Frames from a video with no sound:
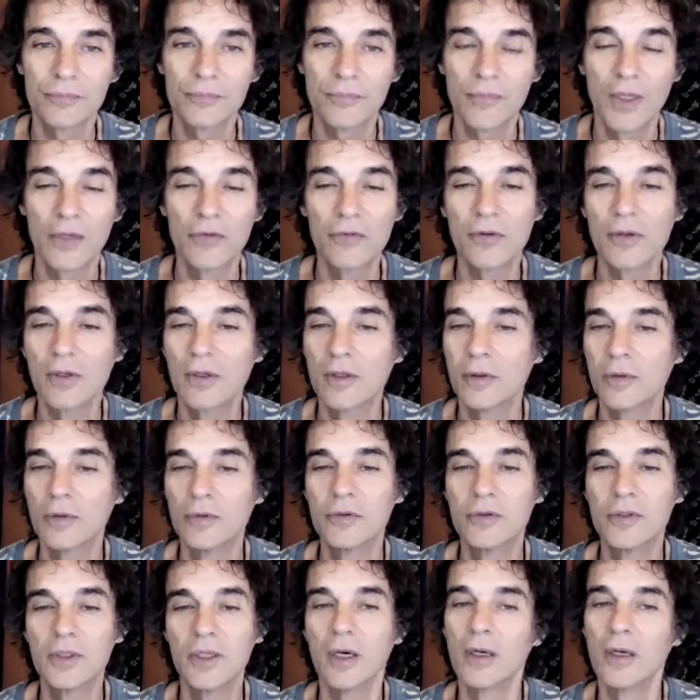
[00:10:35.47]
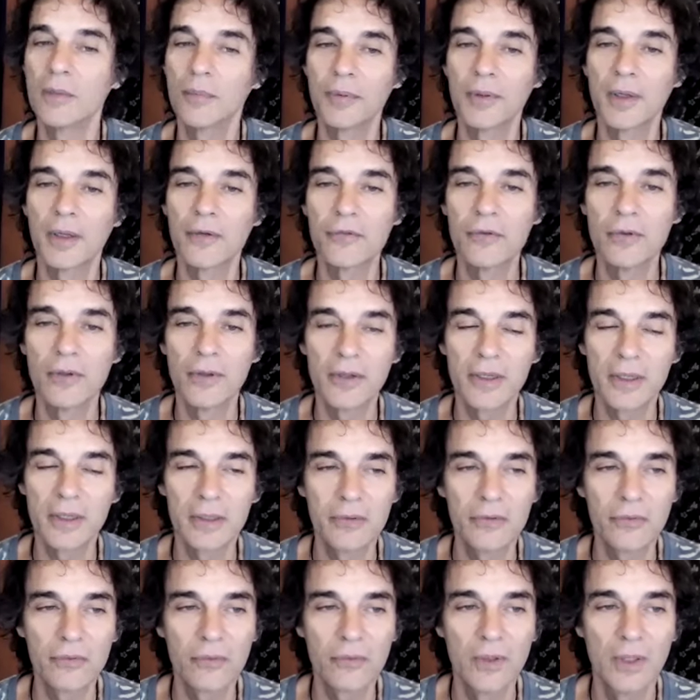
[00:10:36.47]
This includes the unpleasant
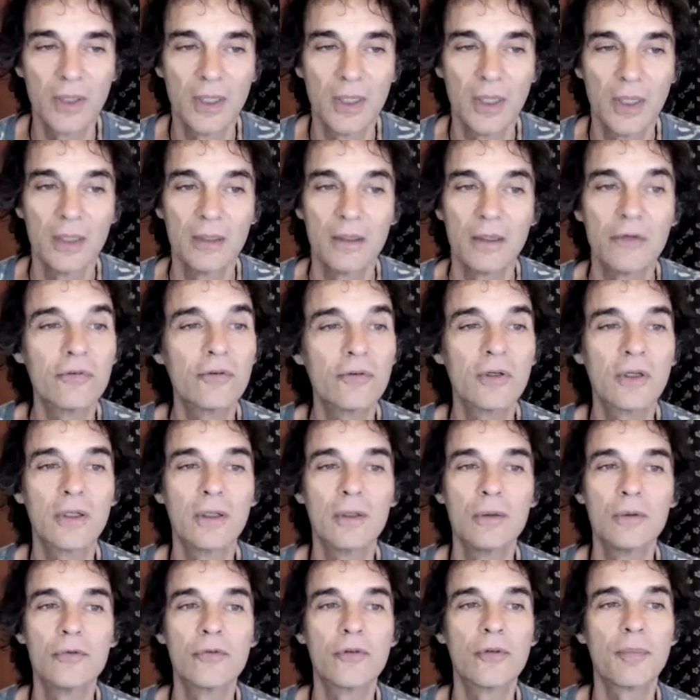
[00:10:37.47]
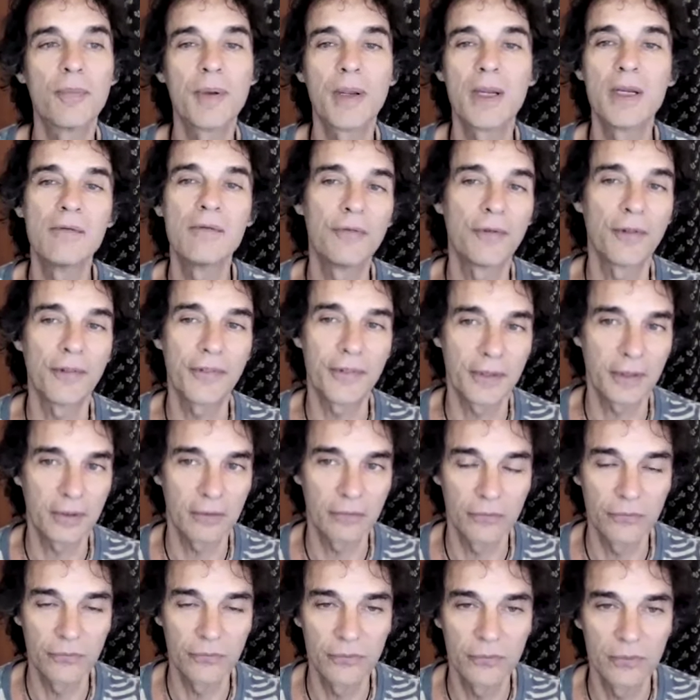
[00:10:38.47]
things. This includes the painful
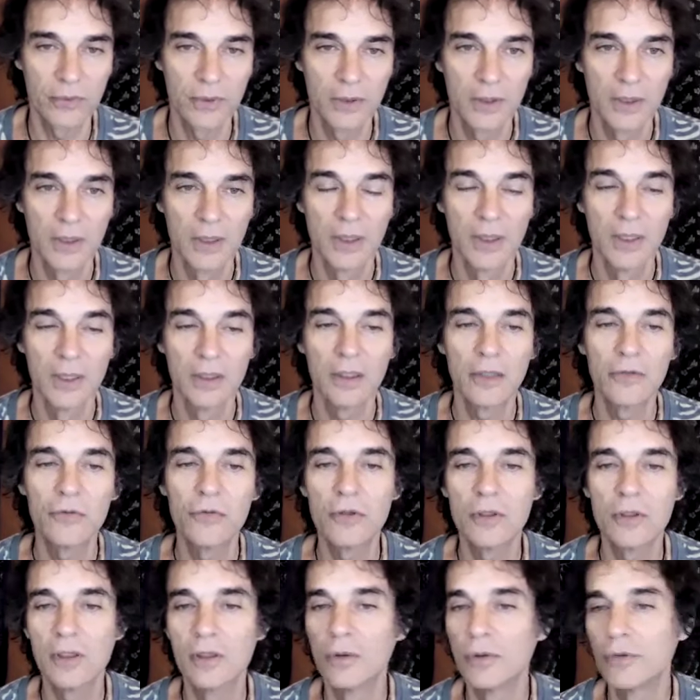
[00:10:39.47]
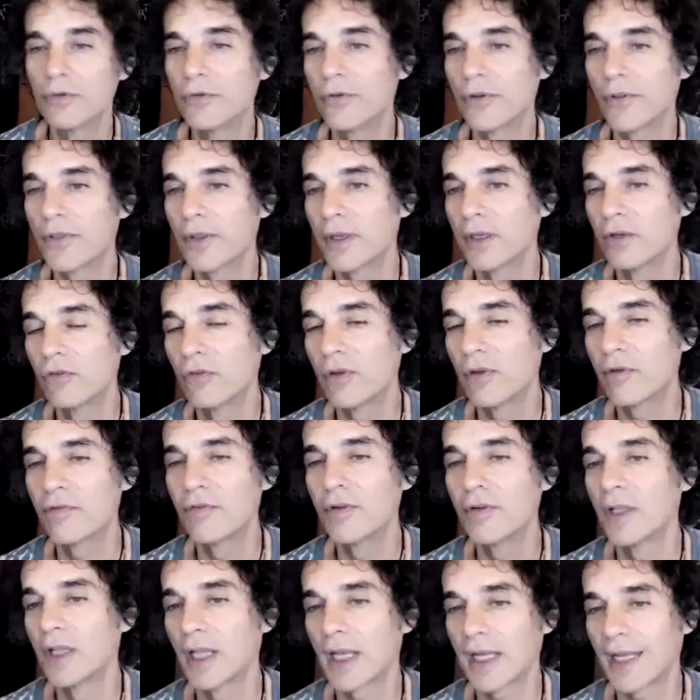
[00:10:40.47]
things. This includes the things that
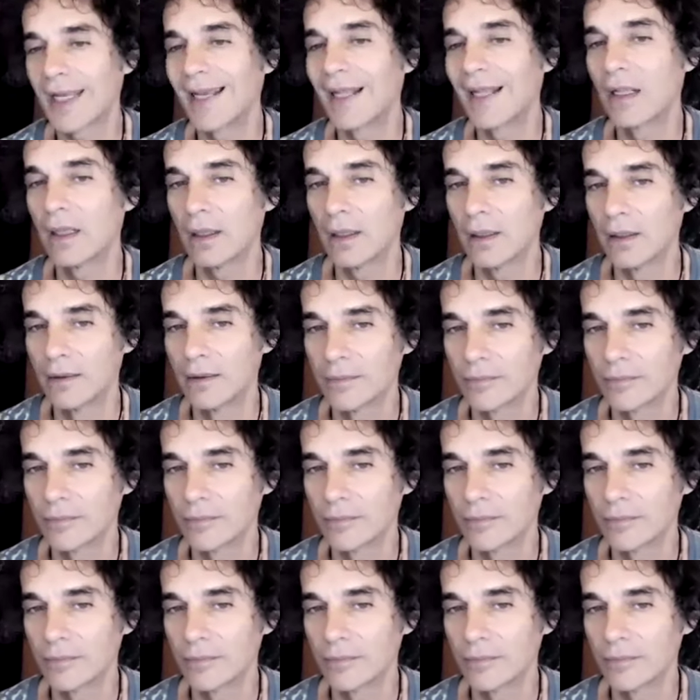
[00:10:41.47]
feel like hell.